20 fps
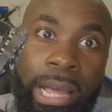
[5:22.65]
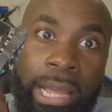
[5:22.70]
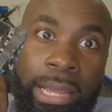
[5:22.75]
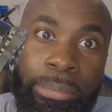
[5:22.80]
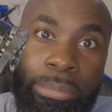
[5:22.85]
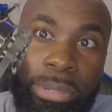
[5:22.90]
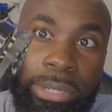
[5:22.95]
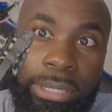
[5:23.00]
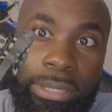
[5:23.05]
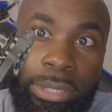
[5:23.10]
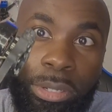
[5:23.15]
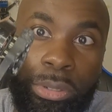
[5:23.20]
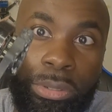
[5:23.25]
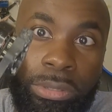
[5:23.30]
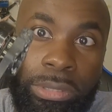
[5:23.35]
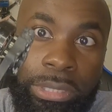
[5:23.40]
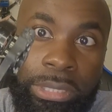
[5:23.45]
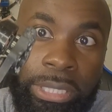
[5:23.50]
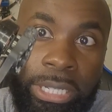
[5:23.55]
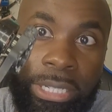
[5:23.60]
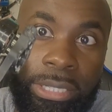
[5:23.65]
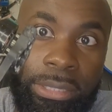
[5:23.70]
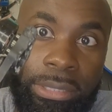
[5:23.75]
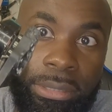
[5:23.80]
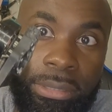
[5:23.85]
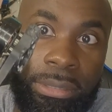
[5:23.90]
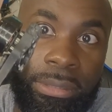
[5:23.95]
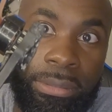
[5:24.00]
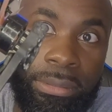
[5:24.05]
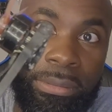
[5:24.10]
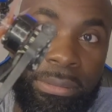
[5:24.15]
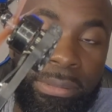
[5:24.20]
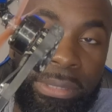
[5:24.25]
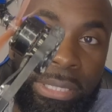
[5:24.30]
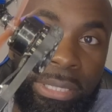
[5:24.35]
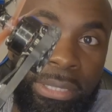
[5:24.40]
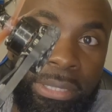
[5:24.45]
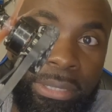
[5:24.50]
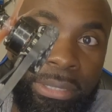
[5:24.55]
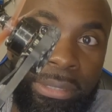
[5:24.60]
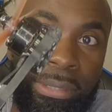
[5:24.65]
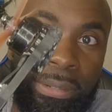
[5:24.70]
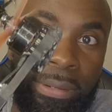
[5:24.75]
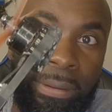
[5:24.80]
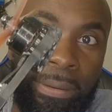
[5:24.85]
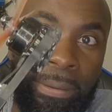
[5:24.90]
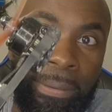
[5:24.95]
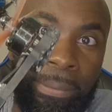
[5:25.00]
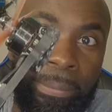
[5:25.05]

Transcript: I put those next to the